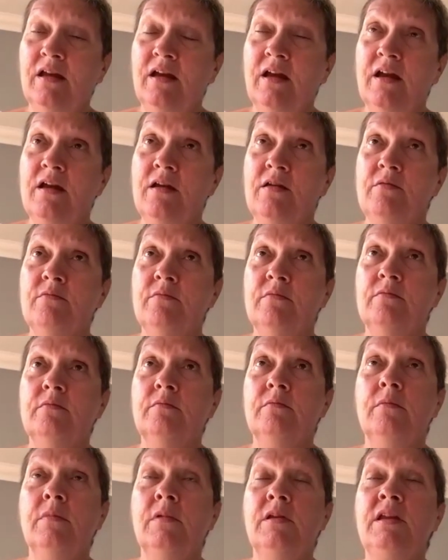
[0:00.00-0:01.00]
um,
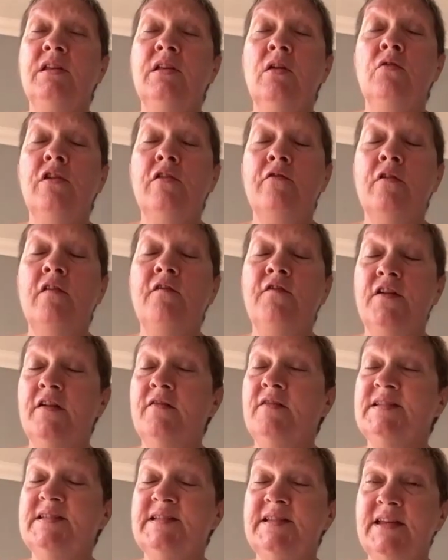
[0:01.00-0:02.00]
you know, there are
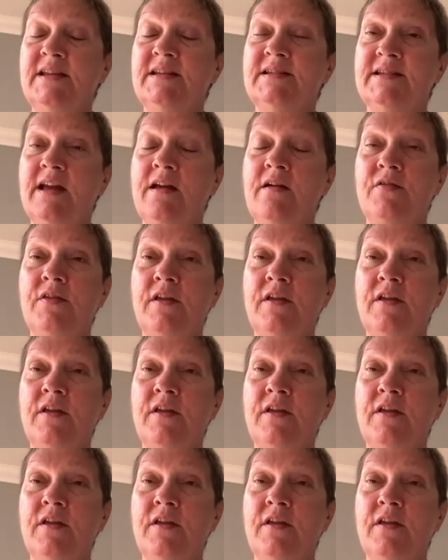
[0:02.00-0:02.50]
various things out